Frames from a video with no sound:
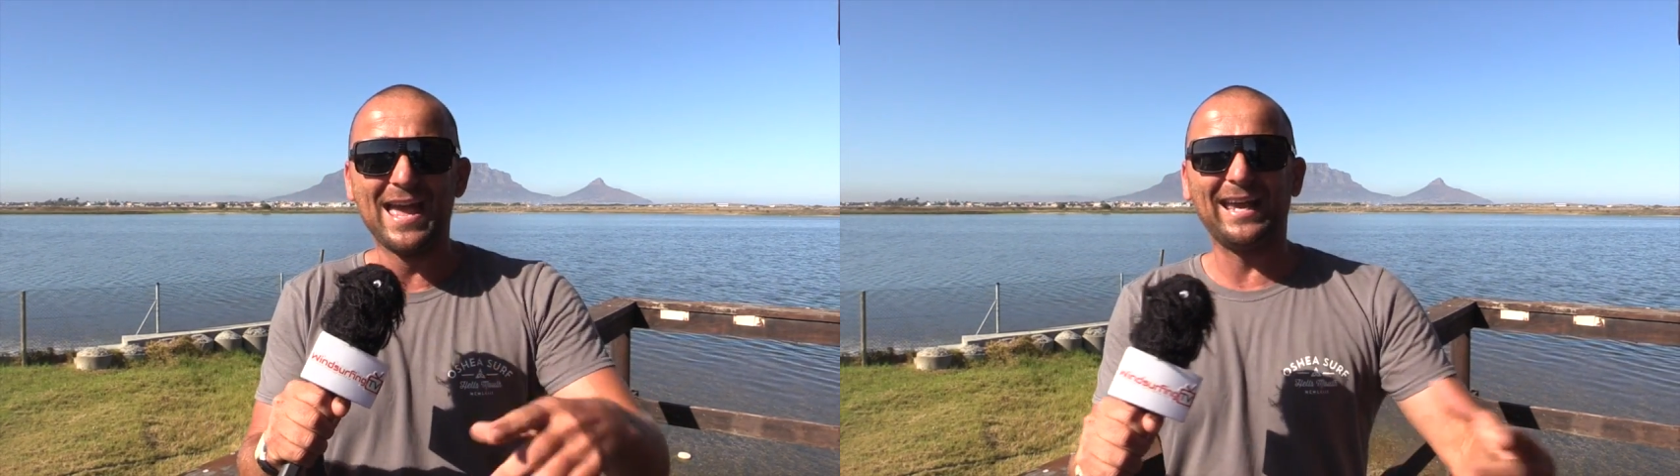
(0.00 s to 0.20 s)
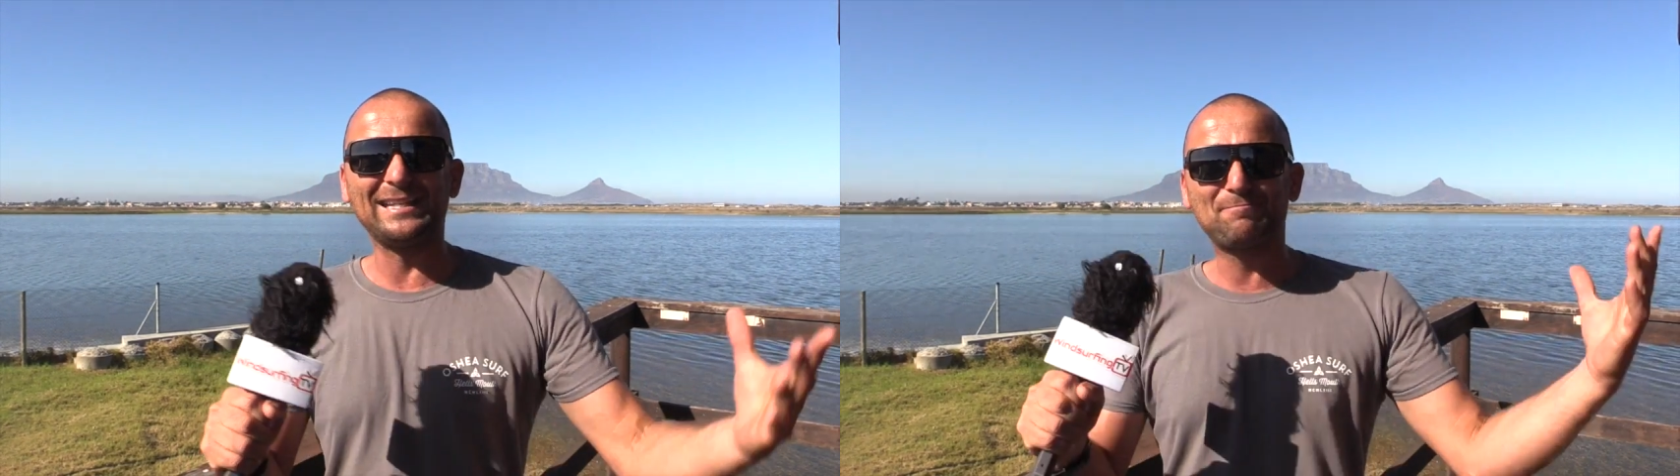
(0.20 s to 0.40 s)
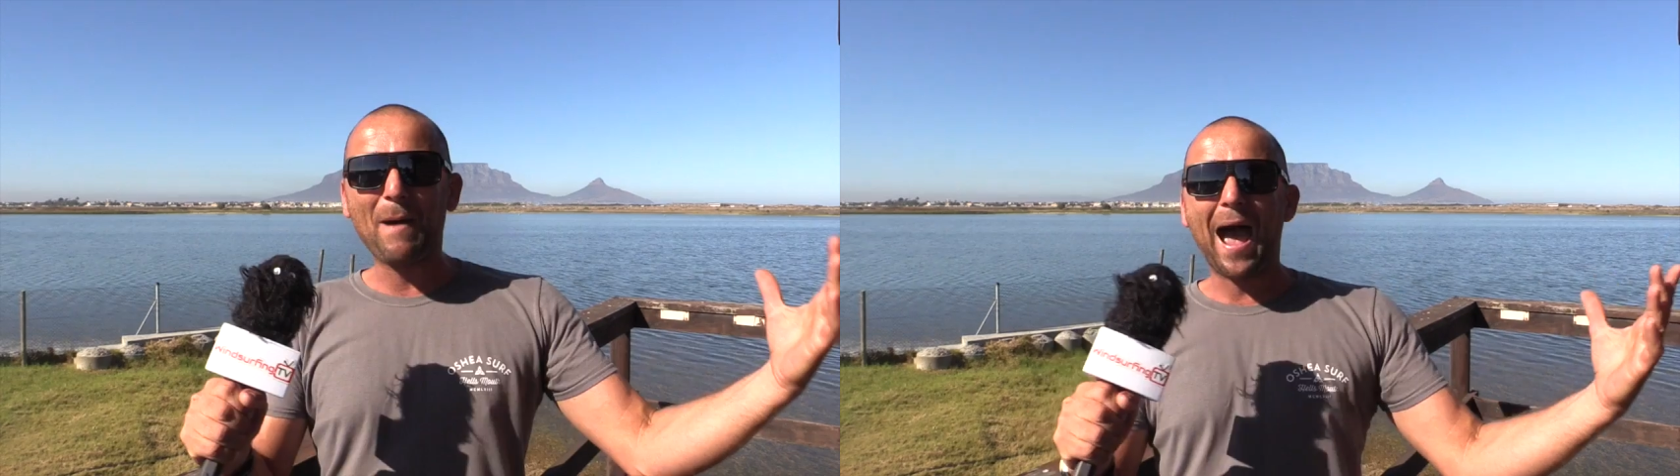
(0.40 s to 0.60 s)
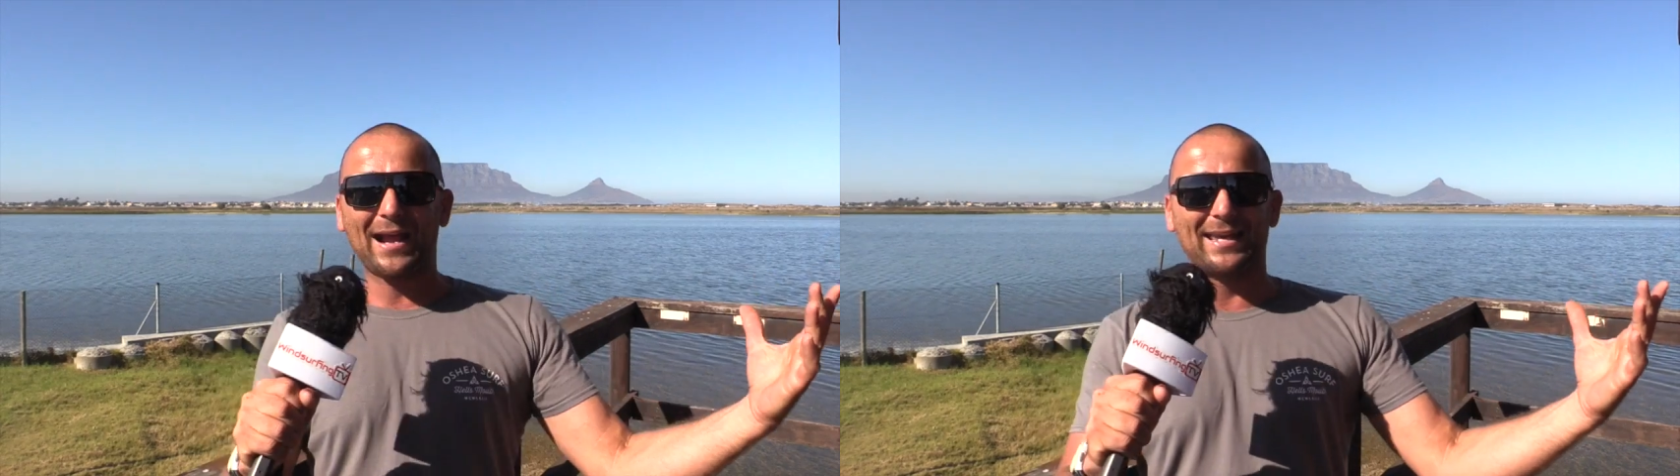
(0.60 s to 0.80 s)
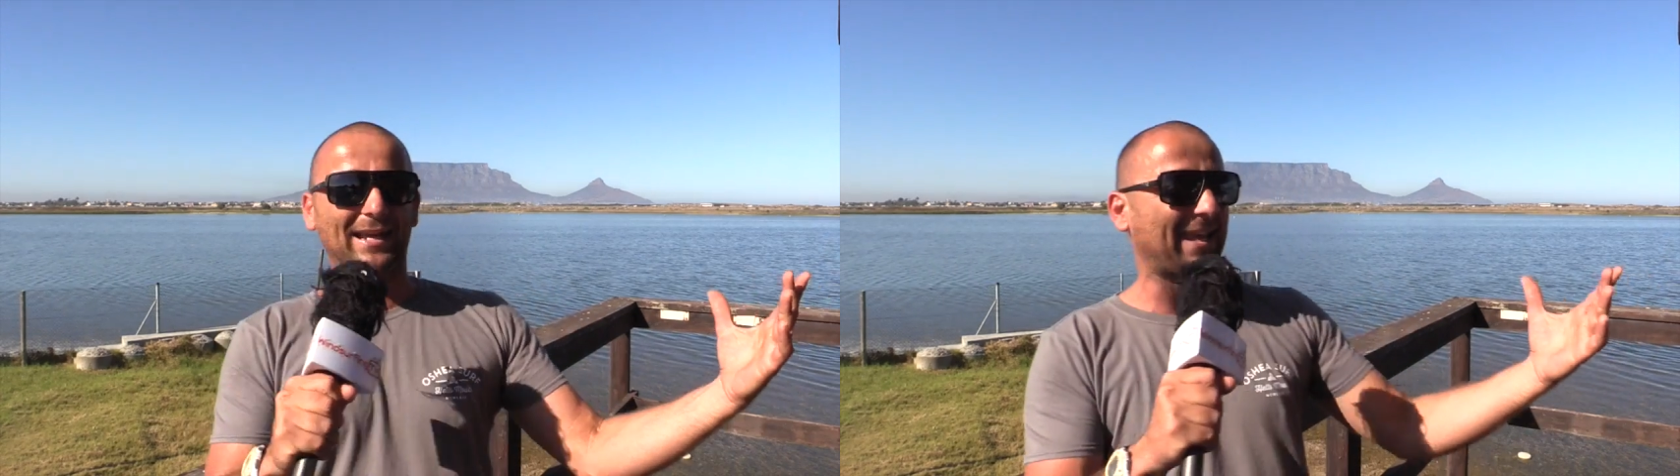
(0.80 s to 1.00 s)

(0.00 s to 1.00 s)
is back in